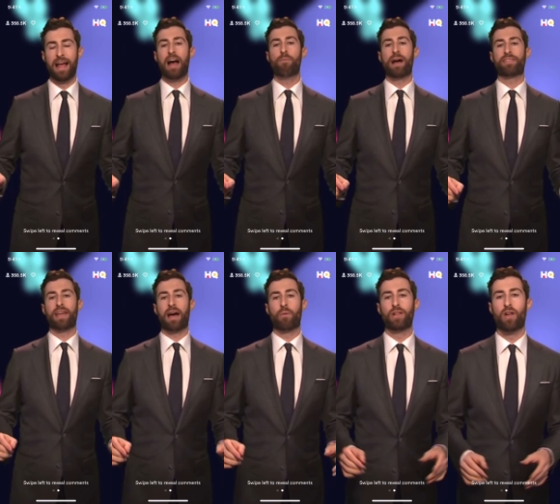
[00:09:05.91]
How about
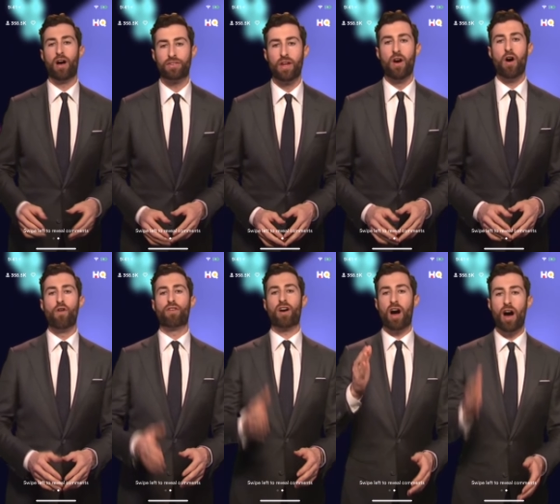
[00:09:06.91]
that? We lost
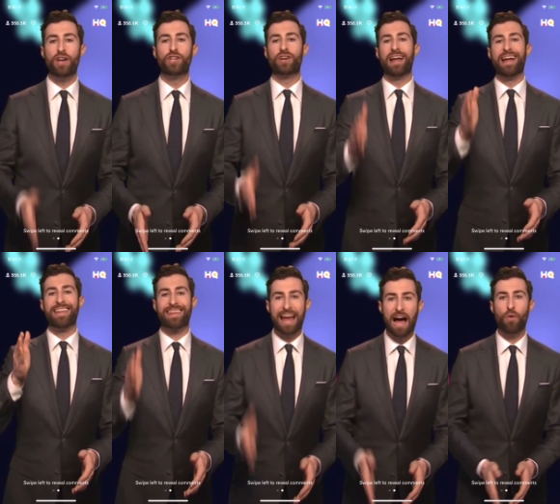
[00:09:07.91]
over
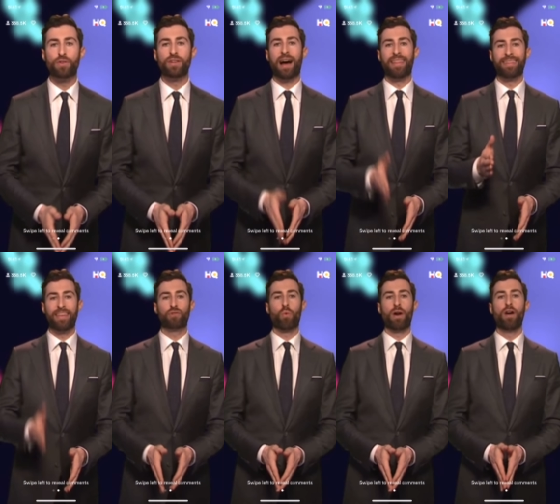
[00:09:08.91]
100,000 on
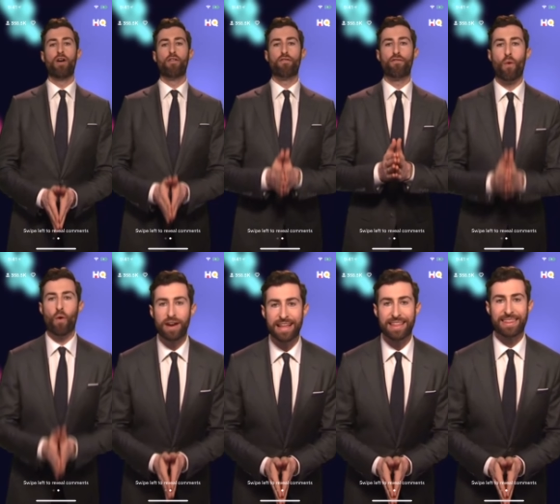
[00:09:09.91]
this one,
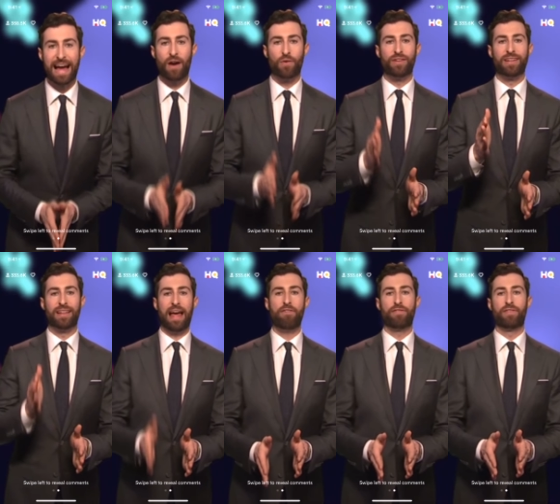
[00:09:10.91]
40,000
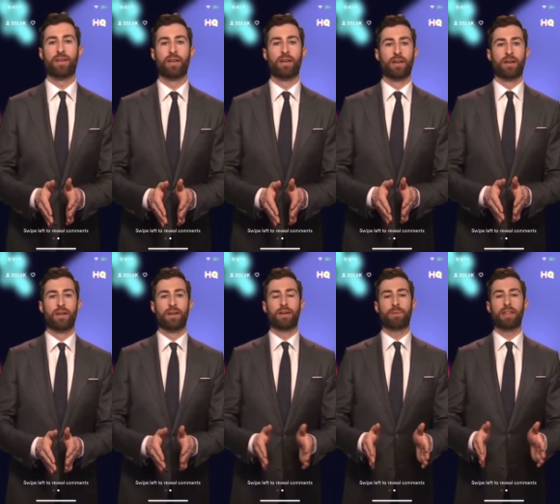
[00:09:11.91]
left.
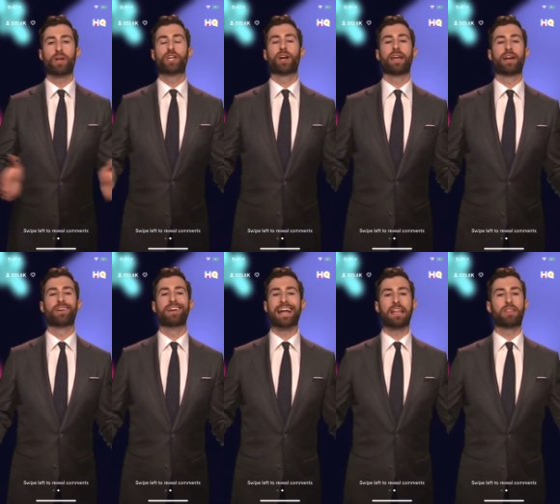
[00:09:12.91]
By the way, Chuck Yeager,
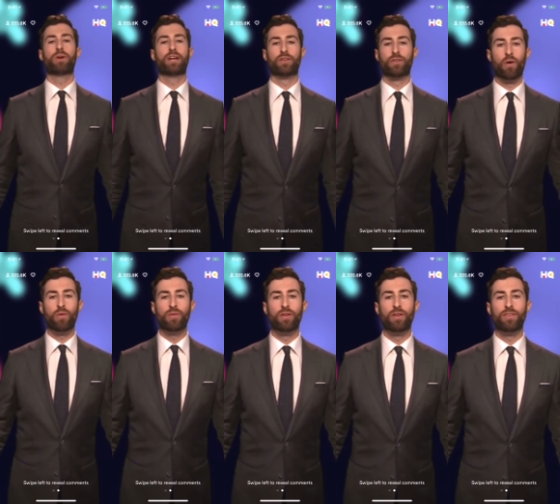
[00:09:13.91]
93 years
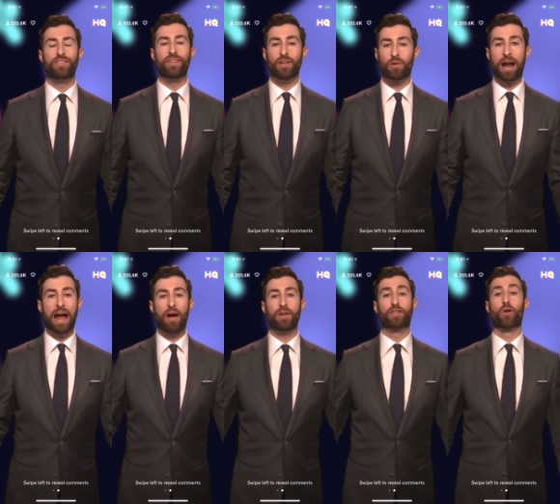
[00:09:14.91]
old, still
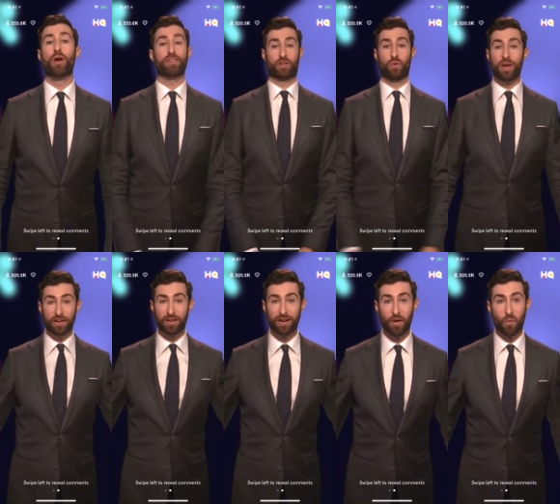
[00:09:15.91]
around, a terrific
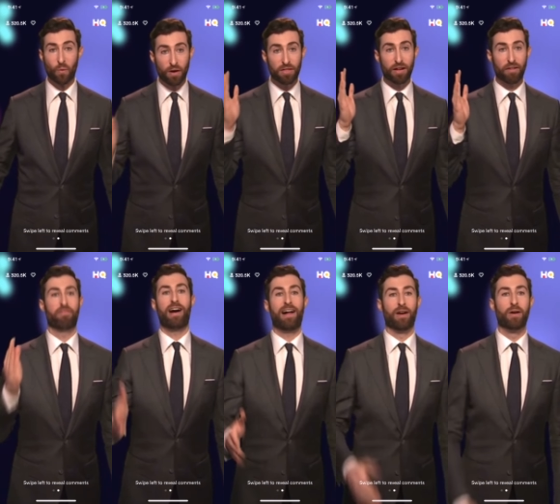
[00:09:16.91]
tweeter, worth a
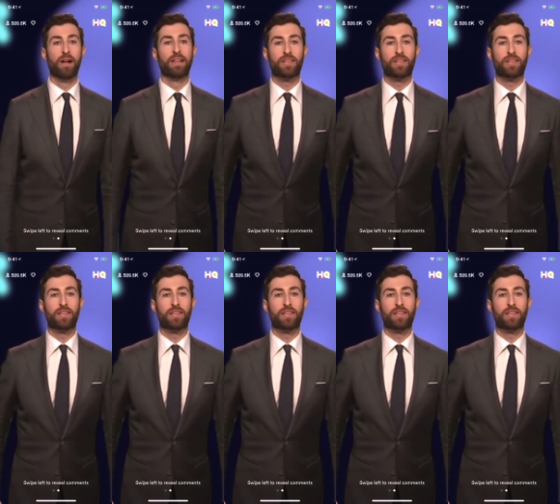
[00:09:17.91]
follow.